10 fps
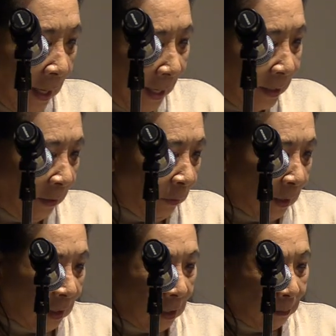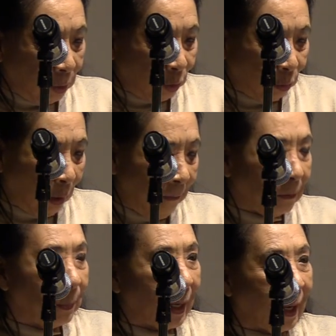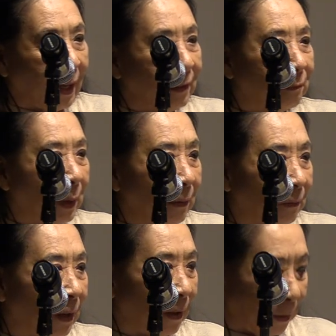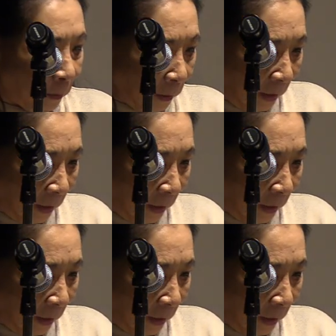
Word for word: as if it had come straight from the hand of my father.